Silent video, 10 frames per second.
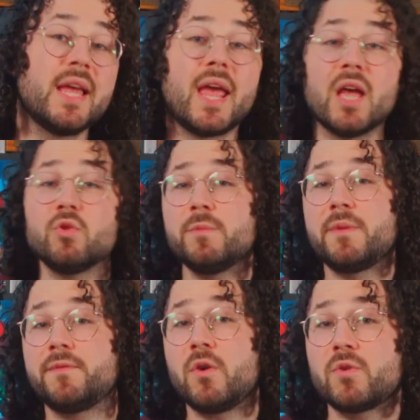and we'll be
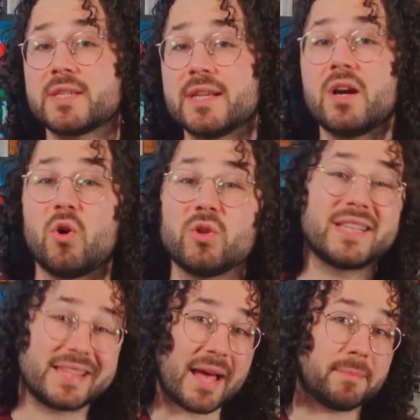focusing on the
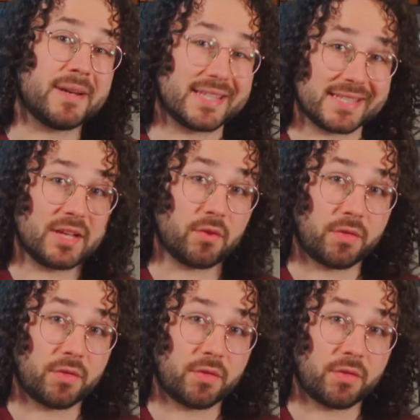tablet side of